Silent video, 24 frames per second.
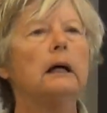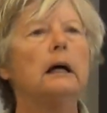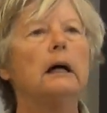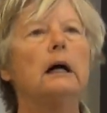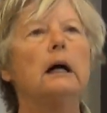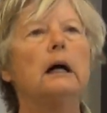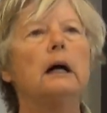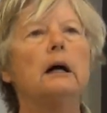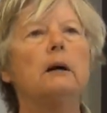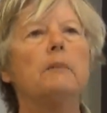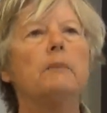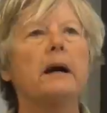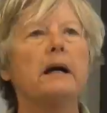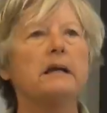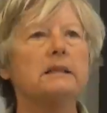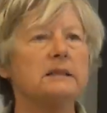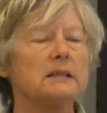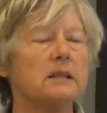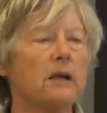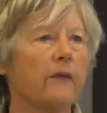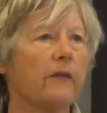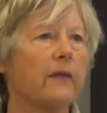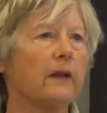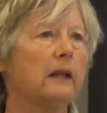Um, I
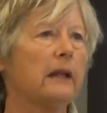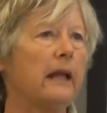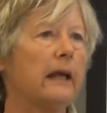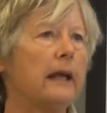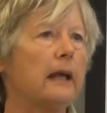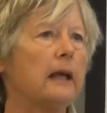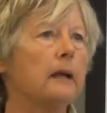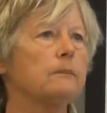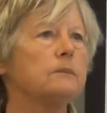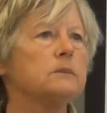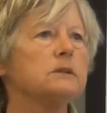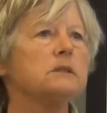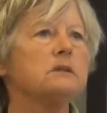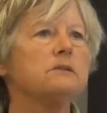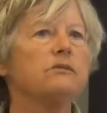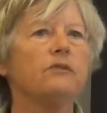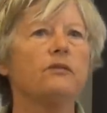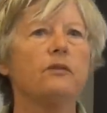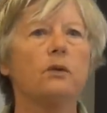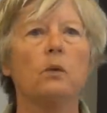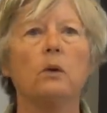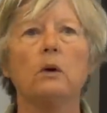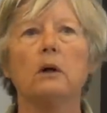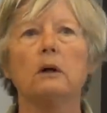sell the lambs
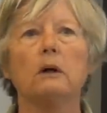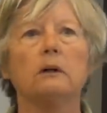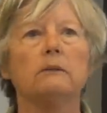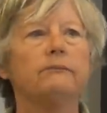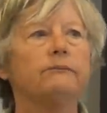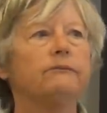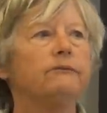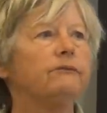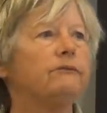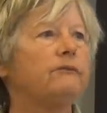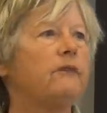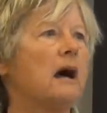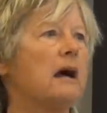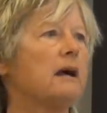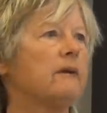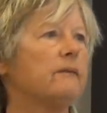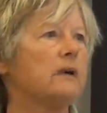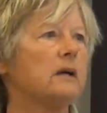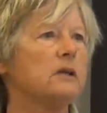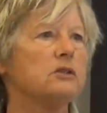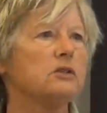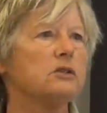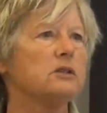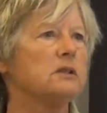for five
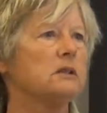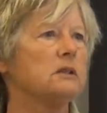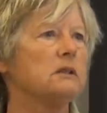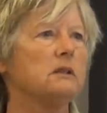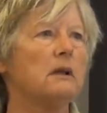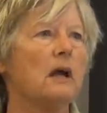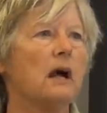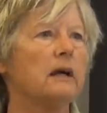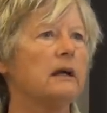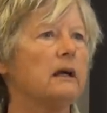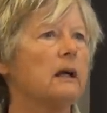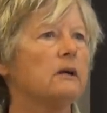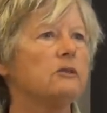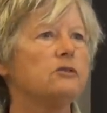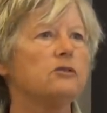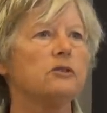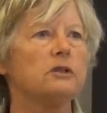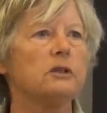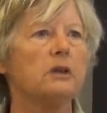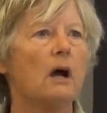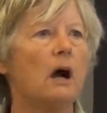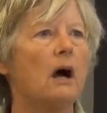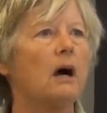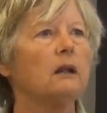hundred to nine
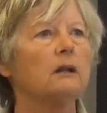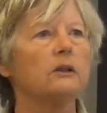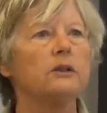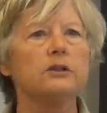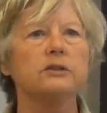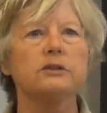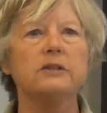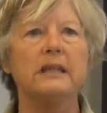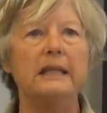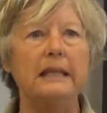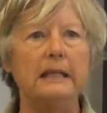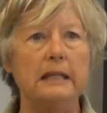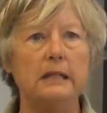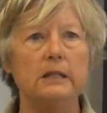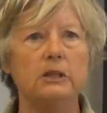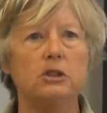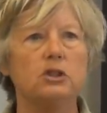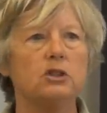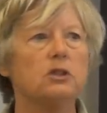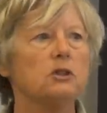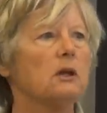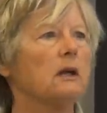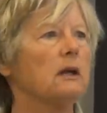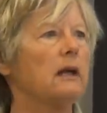hundred dollars
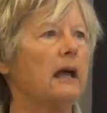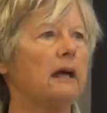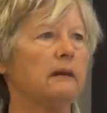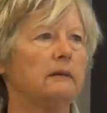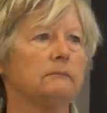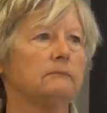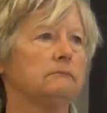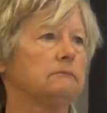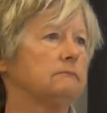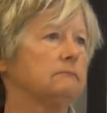each at